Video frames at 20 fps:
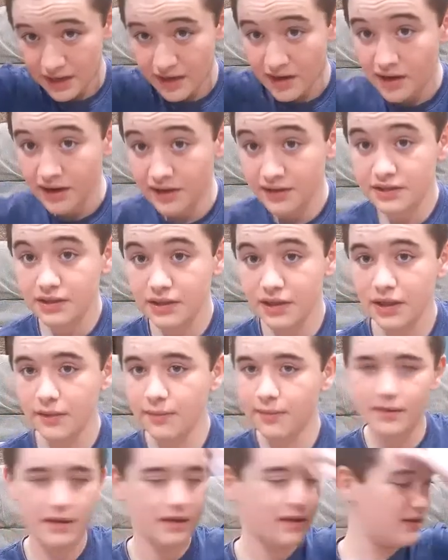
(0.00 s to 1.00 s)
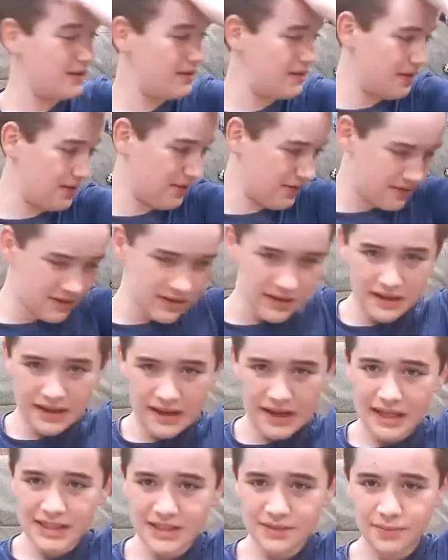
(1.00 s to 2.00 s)
honestly, but you know,
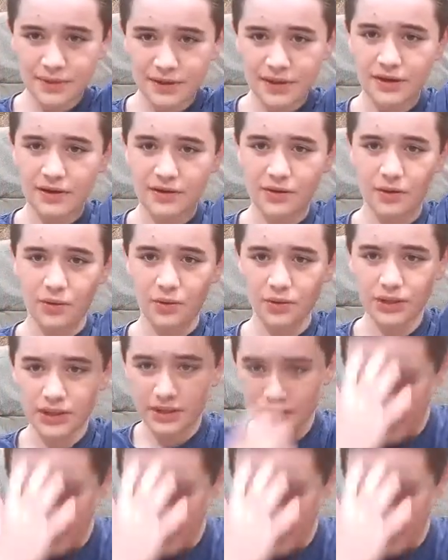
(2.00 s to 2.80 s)
it has a pretty good hold.